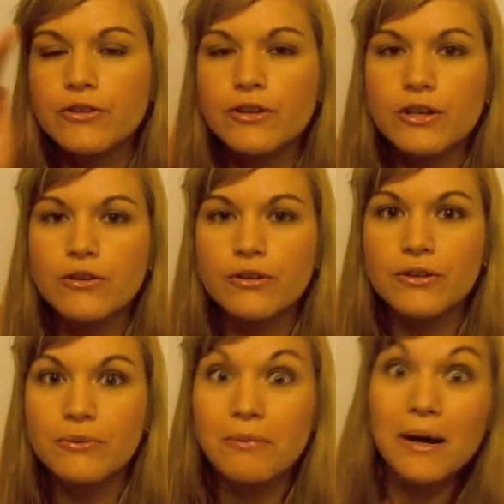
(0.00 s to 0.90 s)

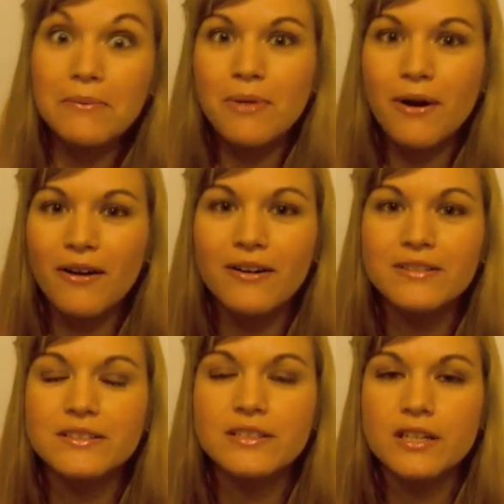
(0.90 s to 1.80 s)
your mom
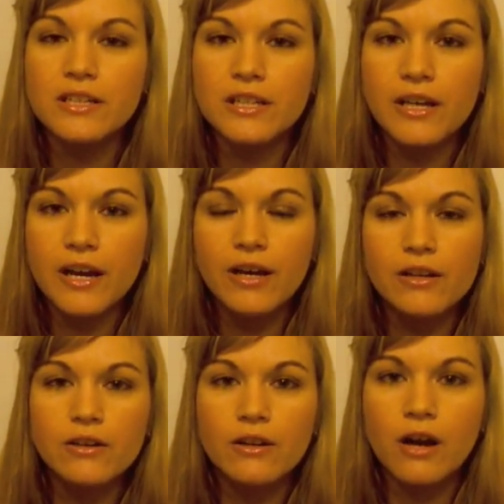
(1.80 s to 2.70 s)
part, yeah,
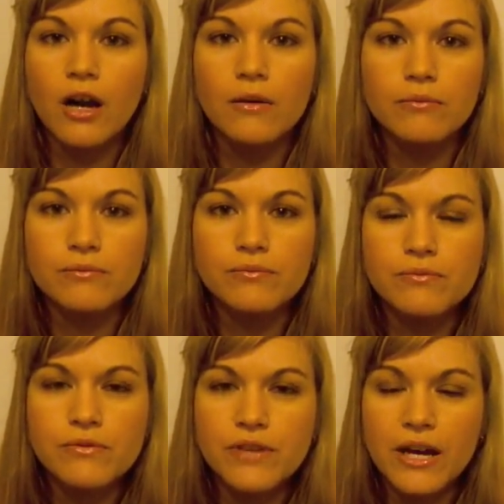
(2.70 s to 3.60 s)
I
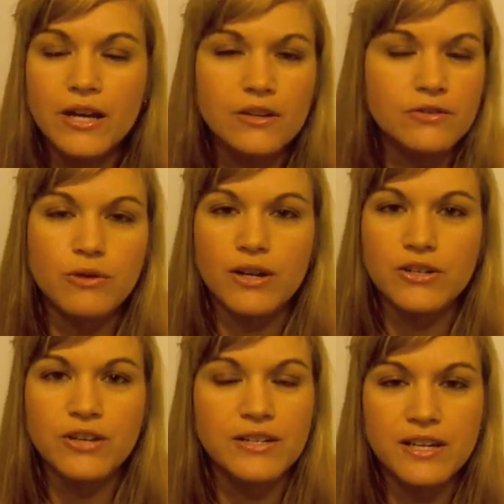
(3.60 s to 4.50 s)

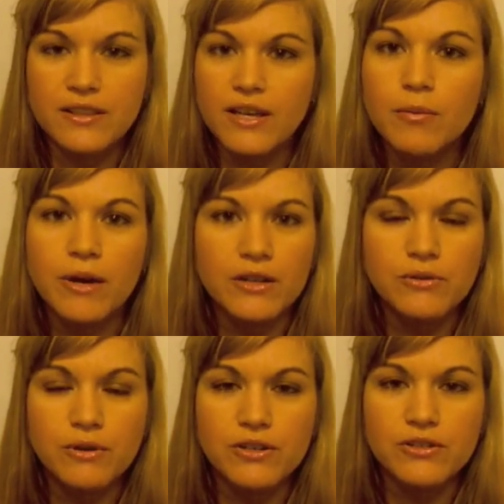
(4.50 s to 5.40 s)
take that back.
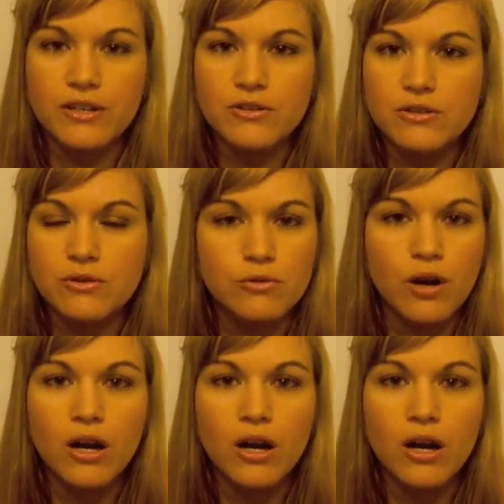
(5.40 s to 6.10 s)
Scratch that too.